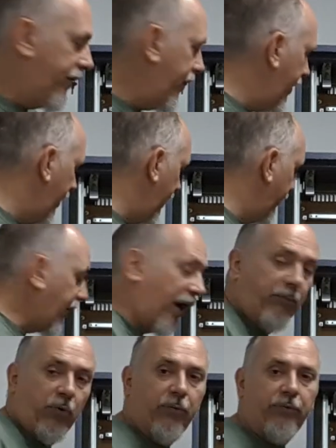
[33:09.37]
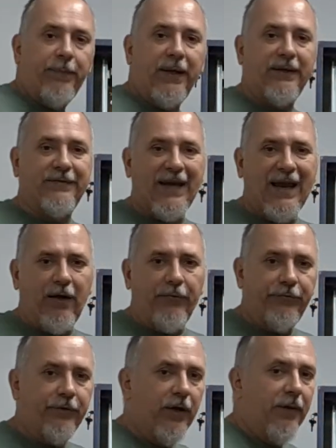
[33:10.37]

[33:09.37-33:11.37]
the soundboard was making sounds.